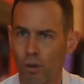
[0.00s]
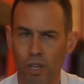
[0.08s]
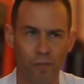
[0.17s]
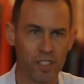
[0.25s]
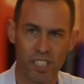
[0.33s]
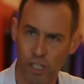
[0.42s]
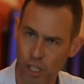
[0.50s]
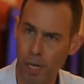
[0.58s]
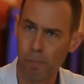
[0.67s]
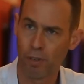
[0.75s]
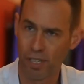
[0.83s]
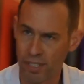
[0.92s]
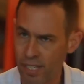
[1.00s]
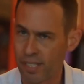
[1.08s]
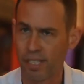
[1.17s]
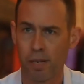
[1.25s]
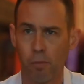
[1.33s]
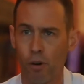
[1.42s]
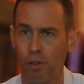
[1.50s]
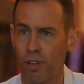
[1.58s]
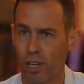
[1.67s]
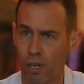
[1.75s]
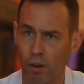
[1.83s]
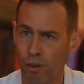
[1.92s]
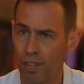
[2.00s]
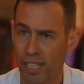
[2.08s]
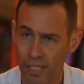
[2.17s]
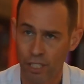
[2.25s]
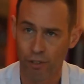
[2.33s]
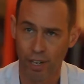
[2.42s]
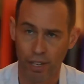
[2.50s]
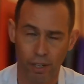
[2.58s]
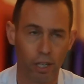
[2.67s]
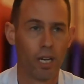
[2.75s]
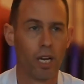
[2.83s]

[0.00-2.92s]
if it's the chip or the system or the integrator.